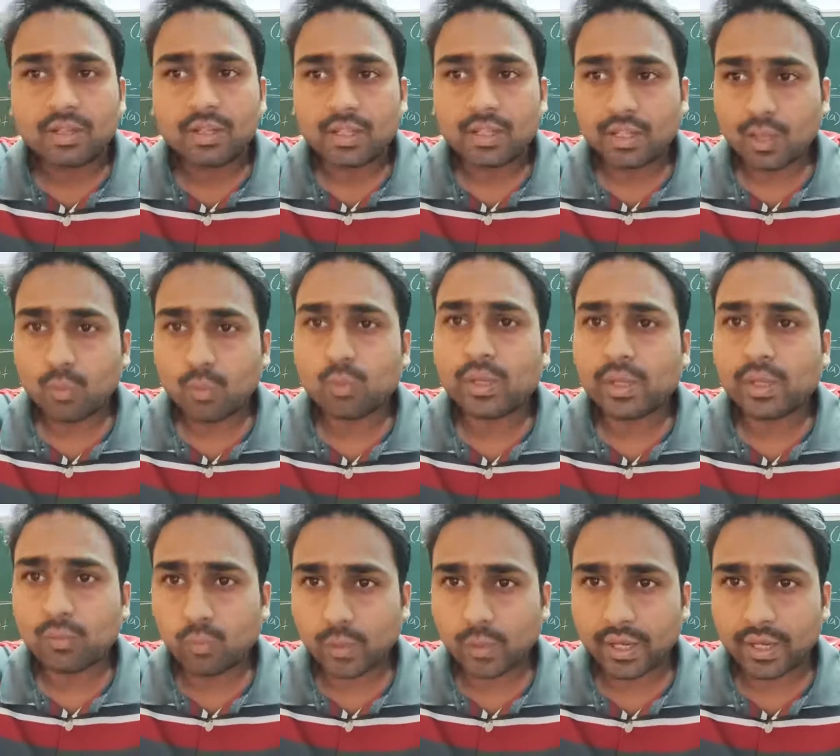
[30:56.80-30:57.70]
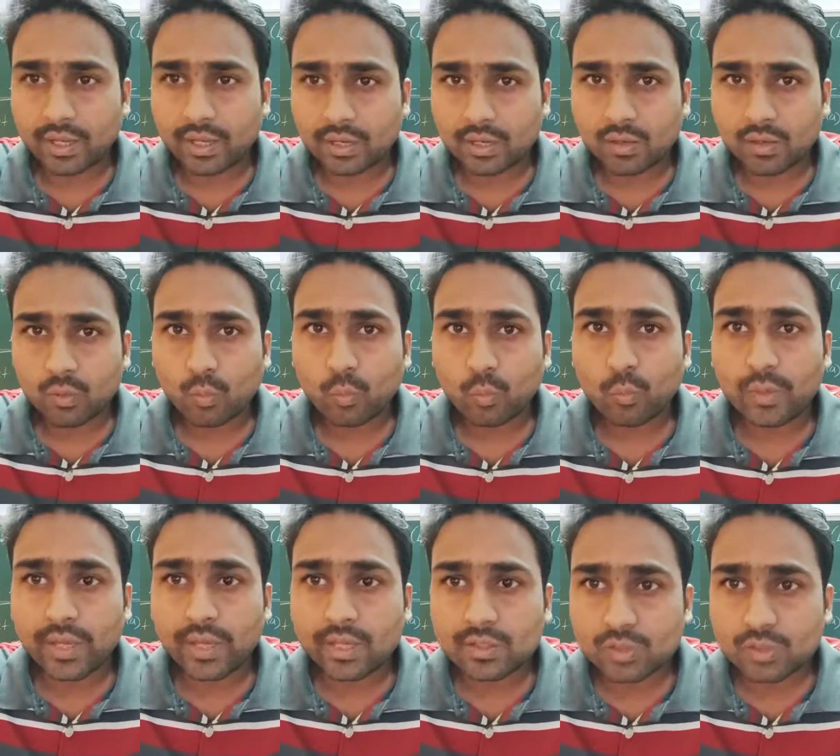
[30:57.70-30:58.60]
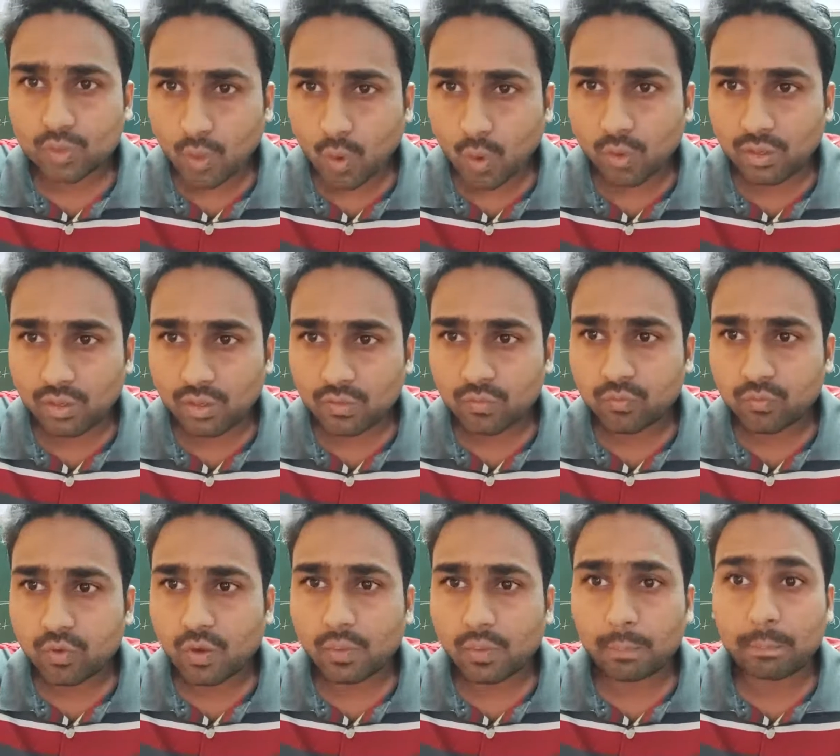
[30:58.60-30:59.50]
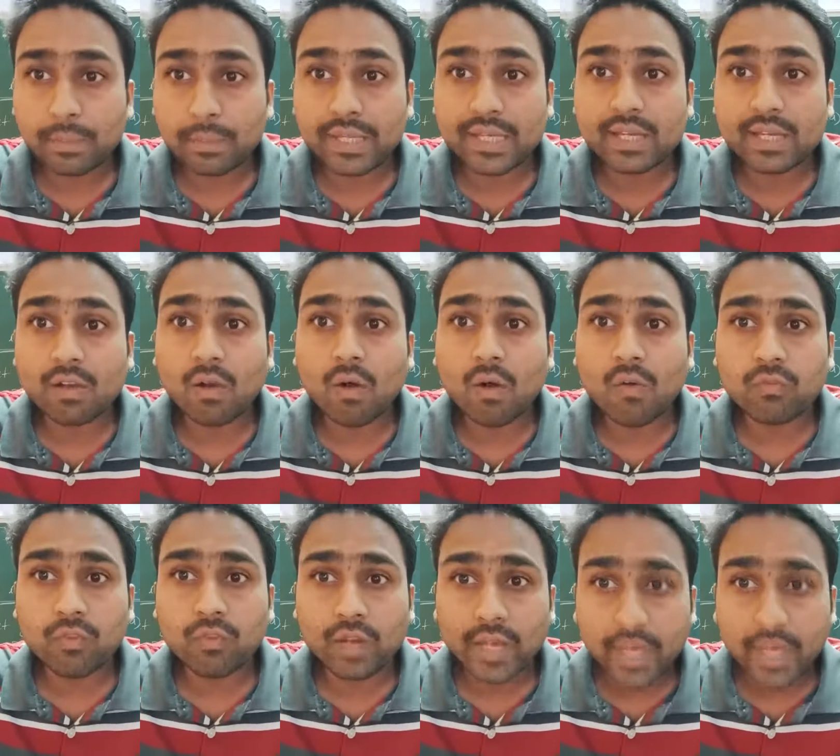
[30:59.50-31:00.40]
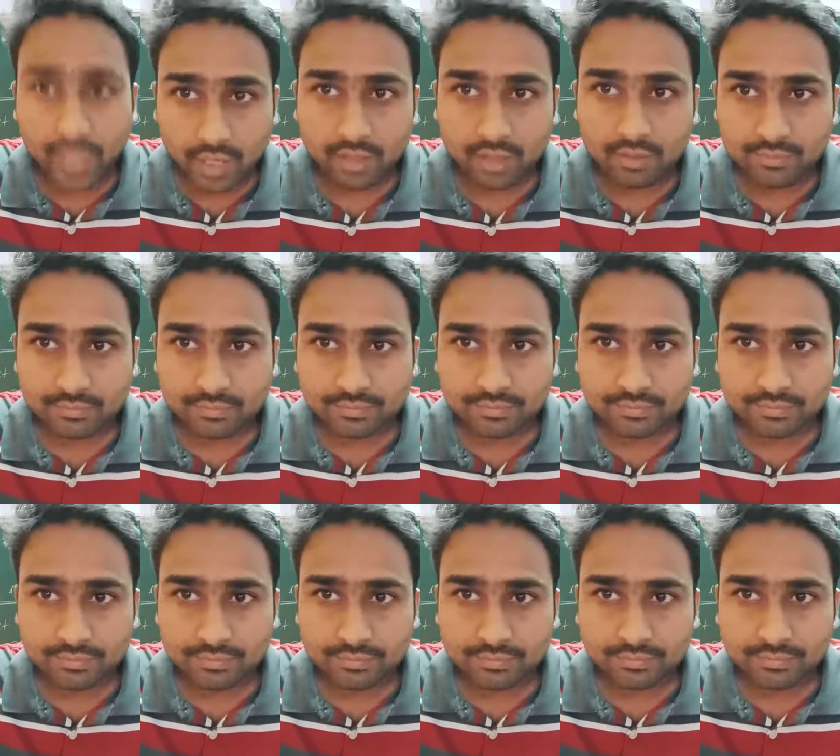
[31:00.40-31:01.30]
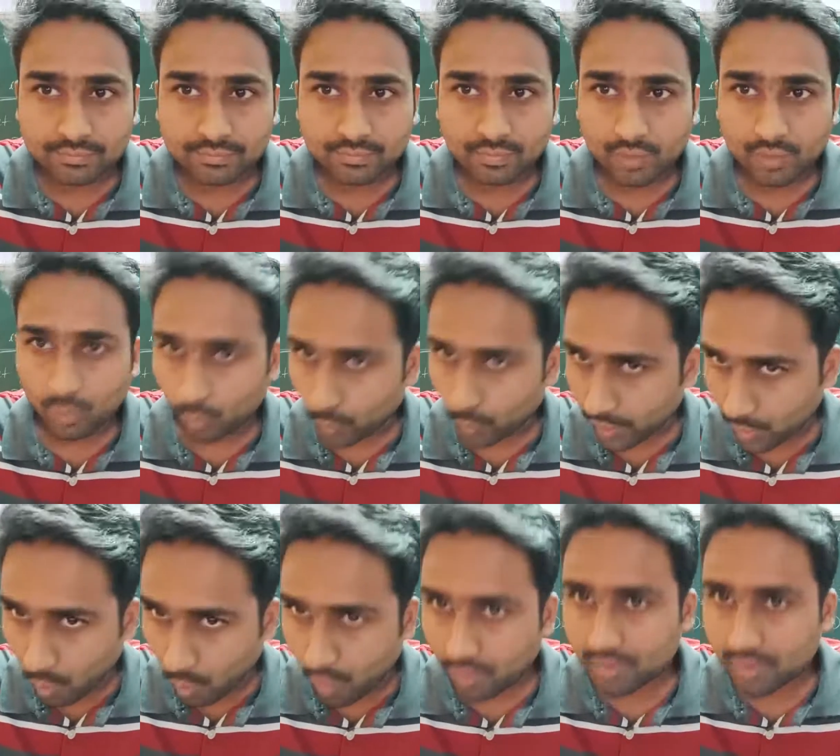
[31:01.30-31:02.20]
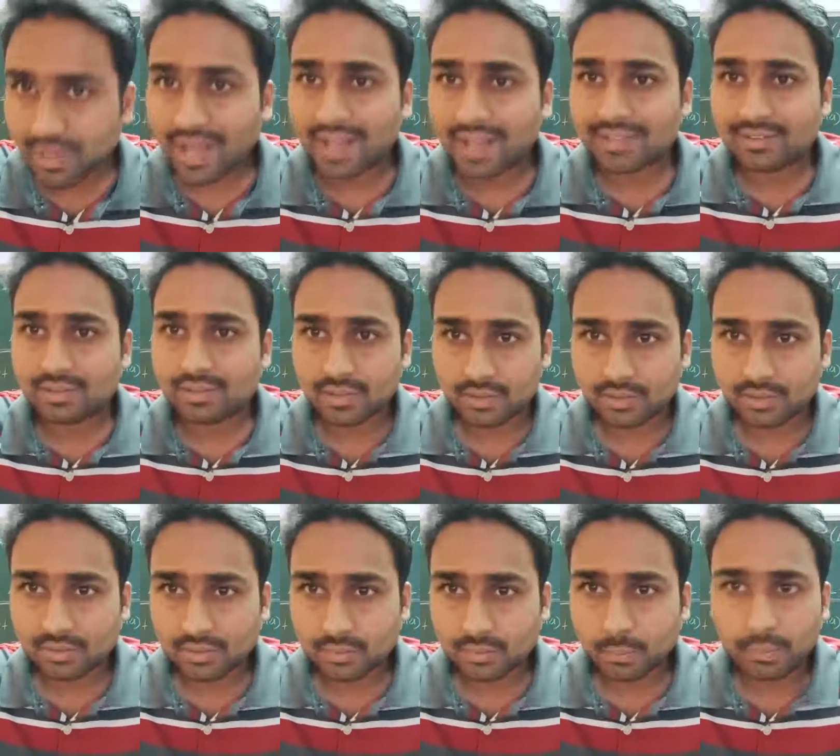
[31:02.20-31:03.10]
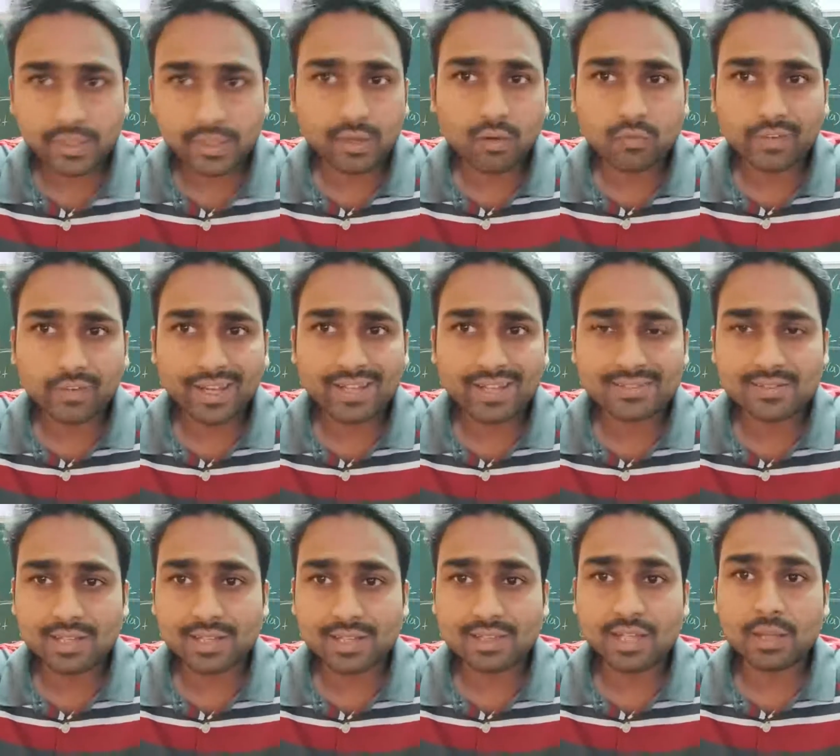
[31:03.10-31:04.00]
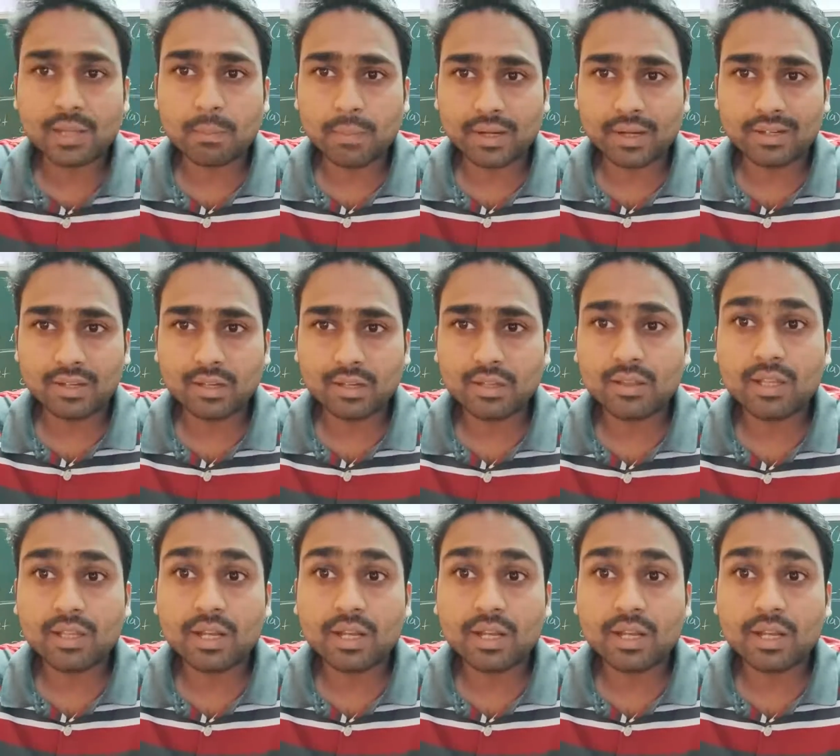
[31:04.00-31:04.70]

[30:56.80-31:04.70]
Everywhere we solved for P of A. We got the answers. P of A is nothing but the